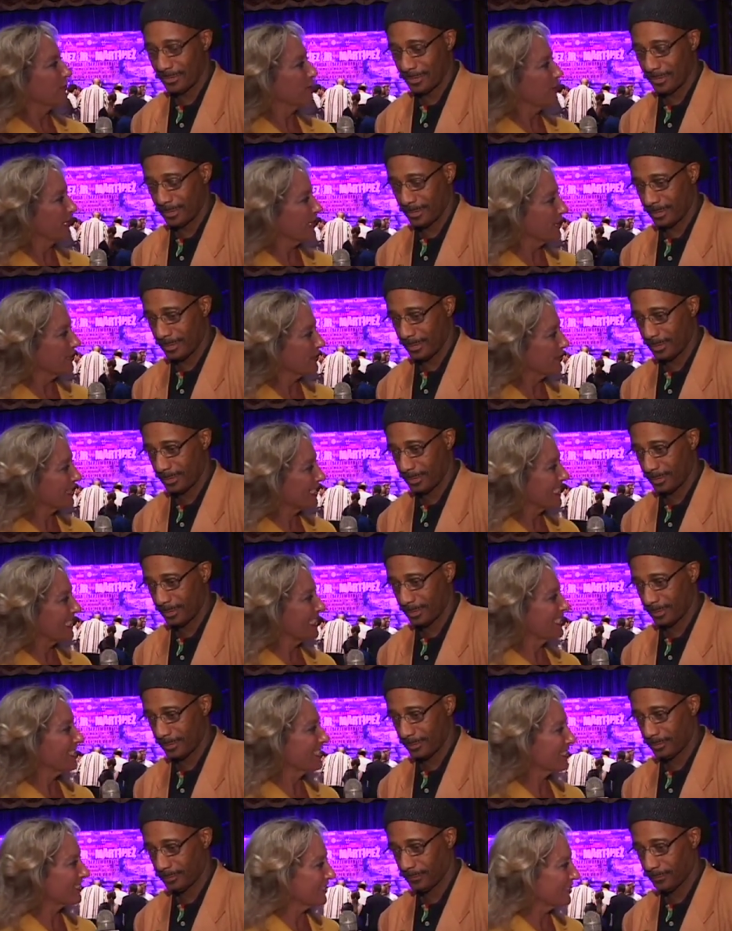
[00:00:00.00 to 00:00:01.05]
Speaker 1: Julio
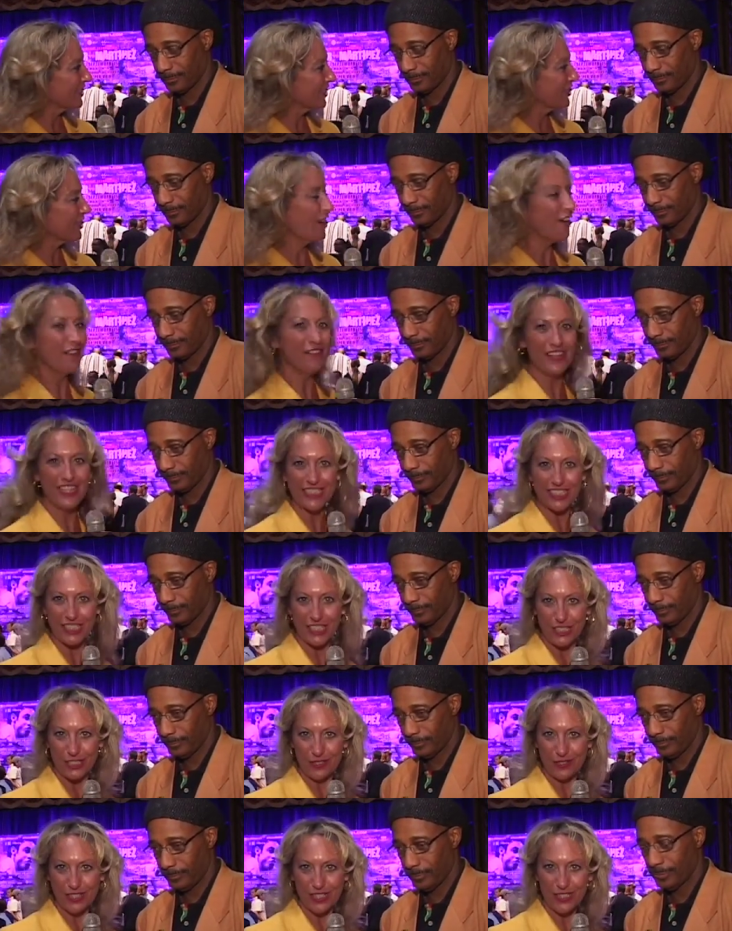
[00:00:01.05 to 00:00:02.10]
Cesar Chavez
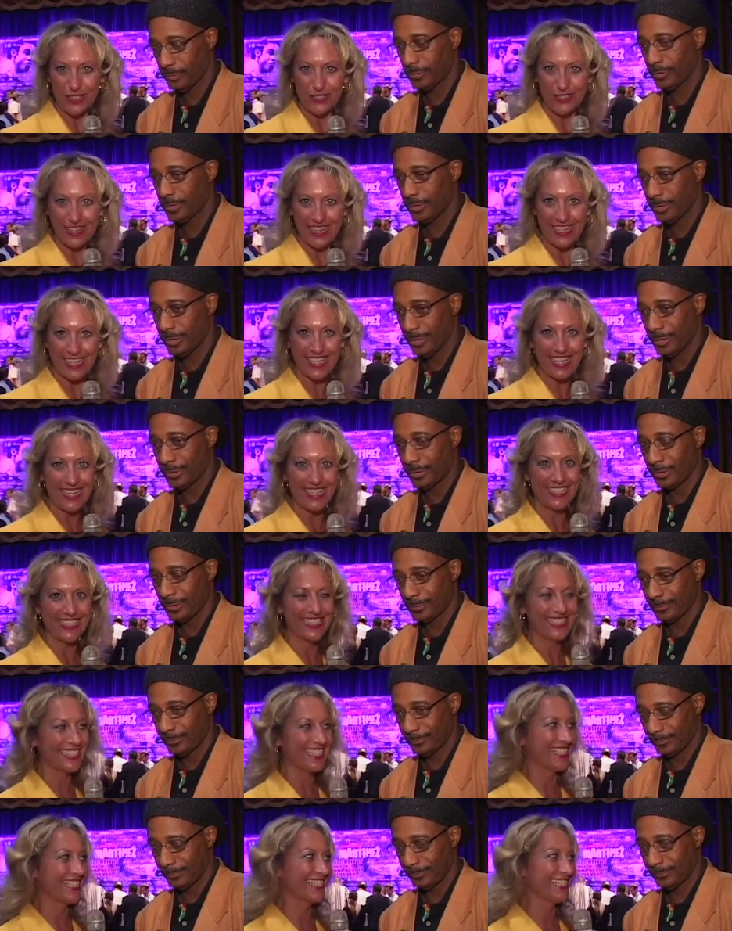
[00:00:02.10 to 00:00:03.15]
Jr.
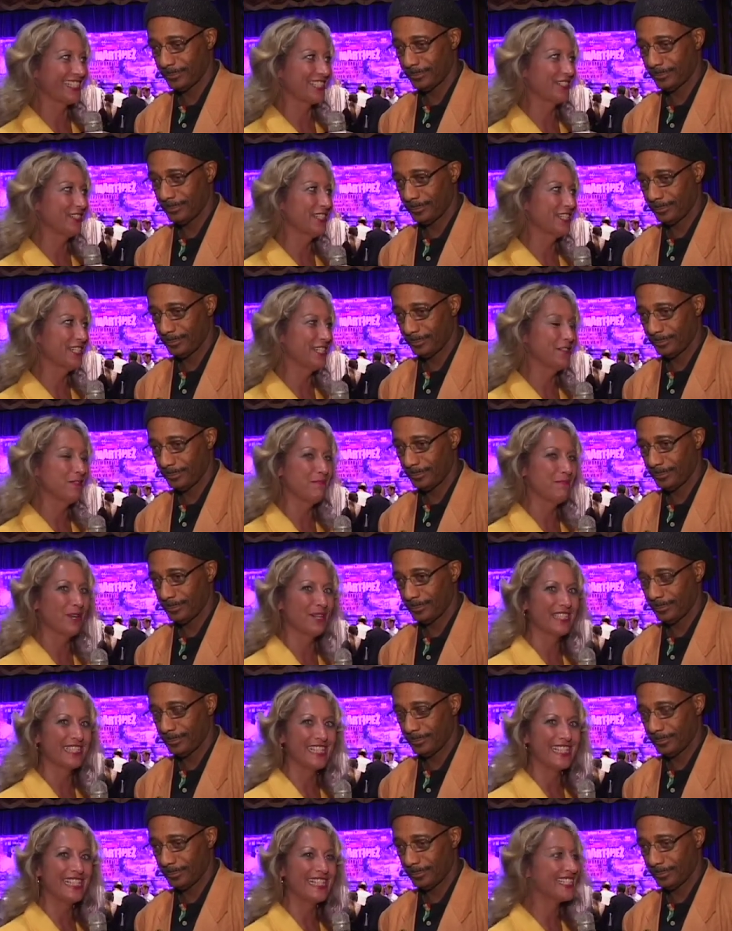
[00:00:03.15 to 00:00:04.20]
against uh, Sergio
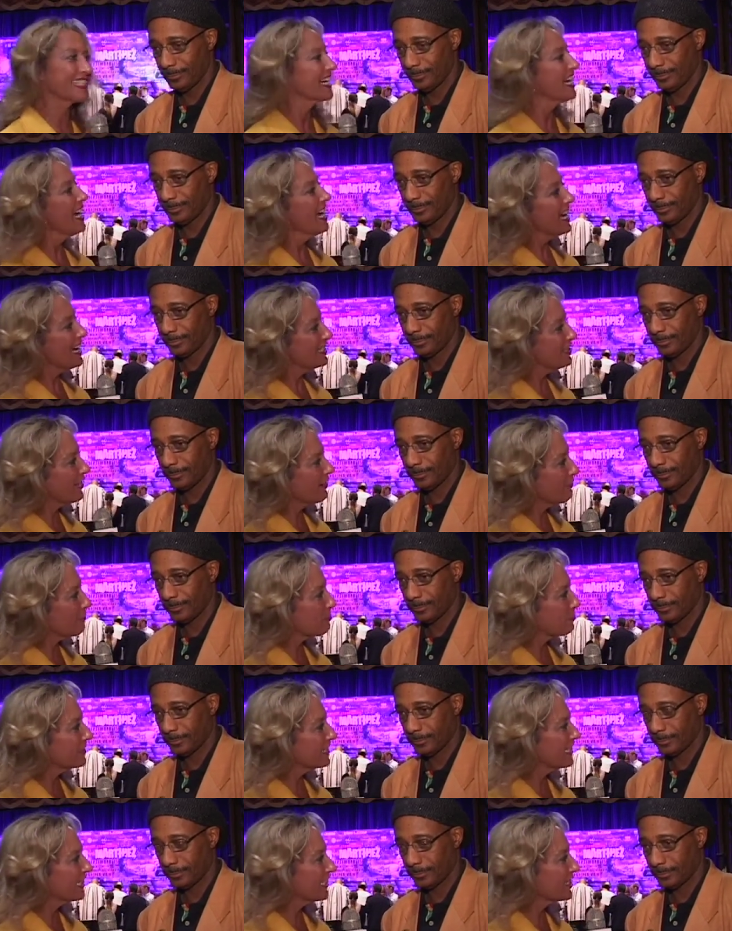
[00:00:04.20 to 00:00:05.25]
Martinez. And do you have a
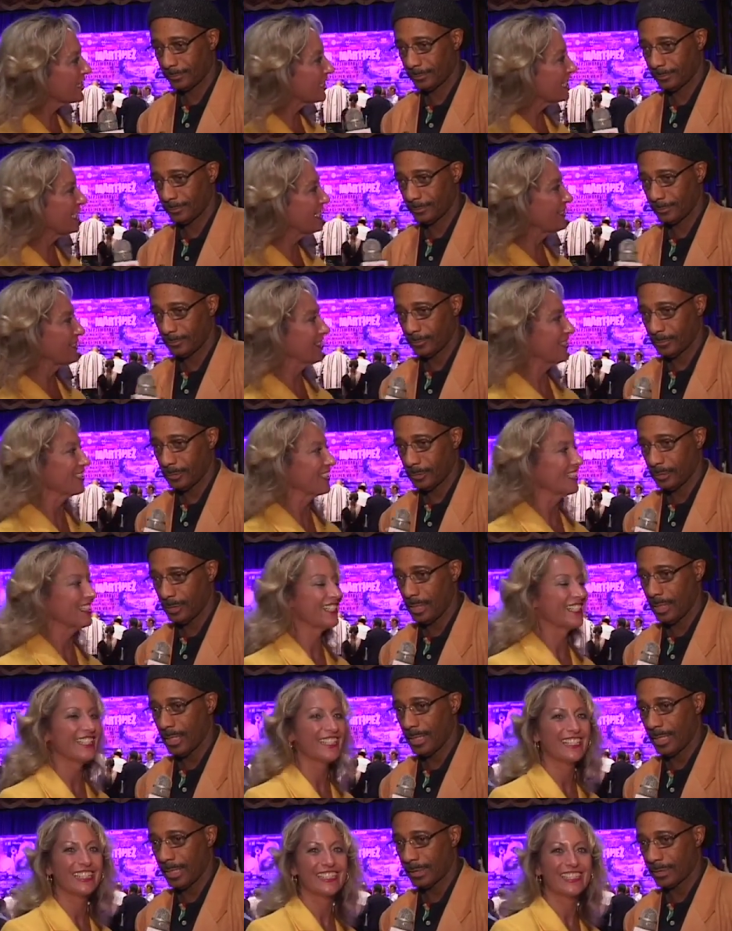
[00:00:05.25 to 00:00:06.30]
prediction here?
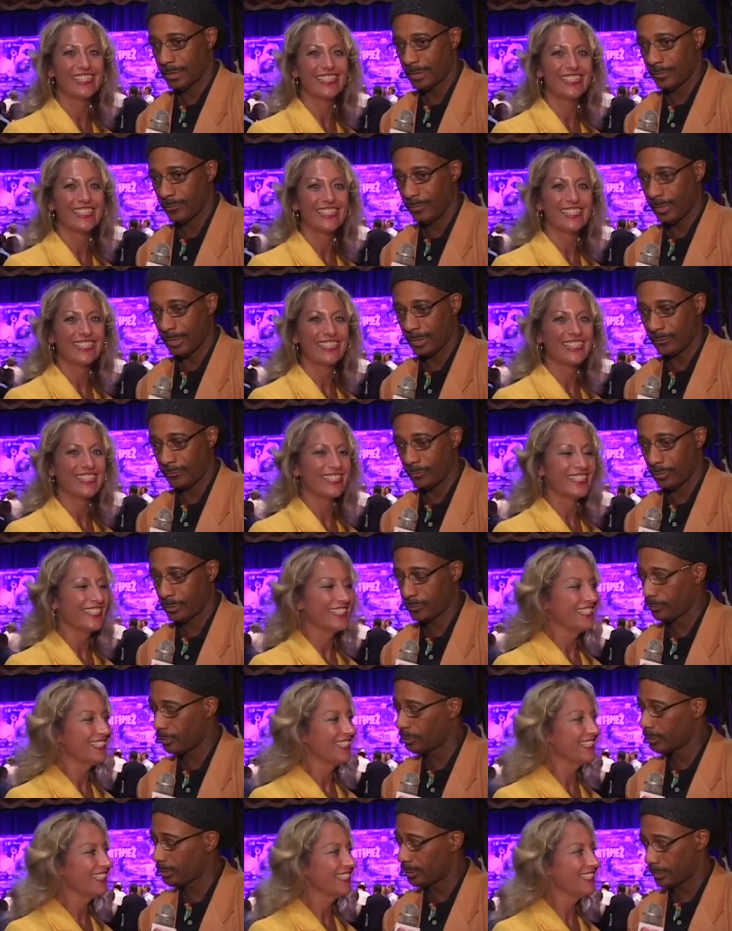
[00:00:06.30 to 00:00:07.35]
Speaker 2: Yeah, I like this fight. First
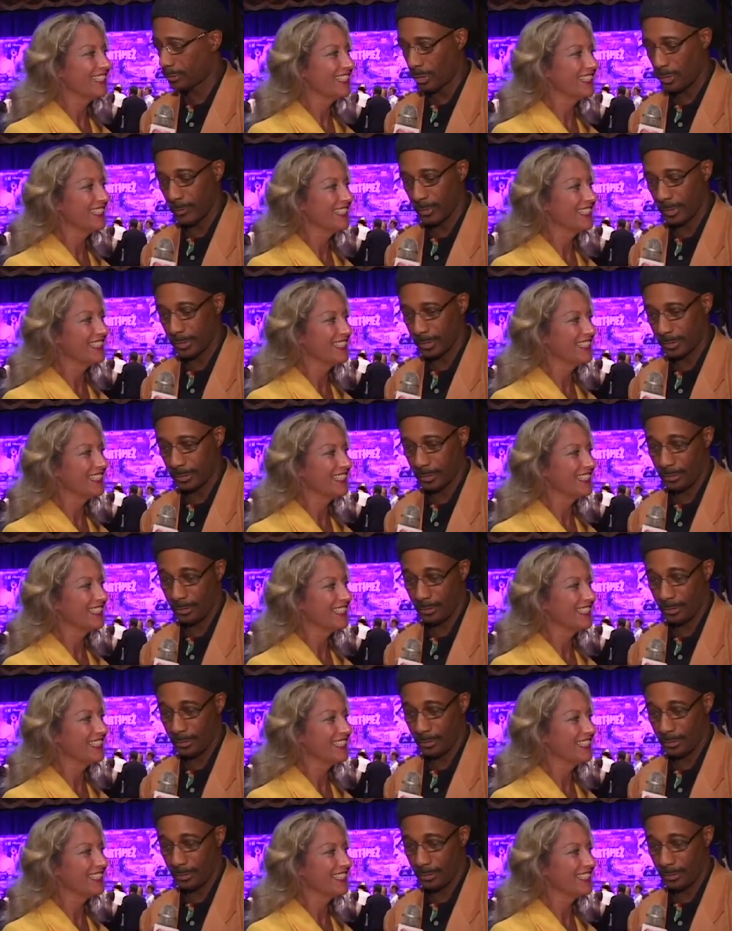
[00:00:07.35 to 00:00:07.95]
of all, just always